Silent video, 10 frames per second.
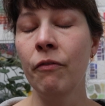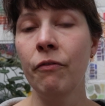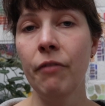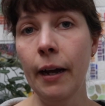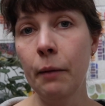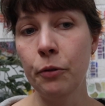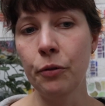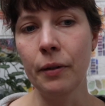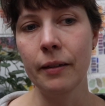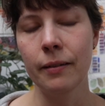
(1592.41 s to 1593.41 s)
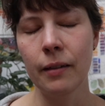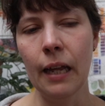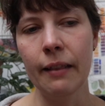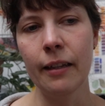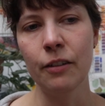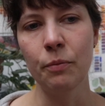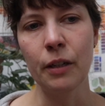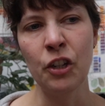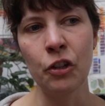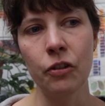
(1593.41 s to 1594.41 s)
vibe to it, and that's
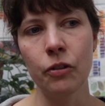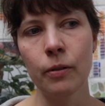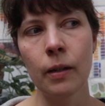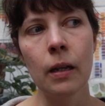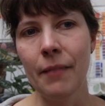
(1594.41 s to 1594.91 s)
because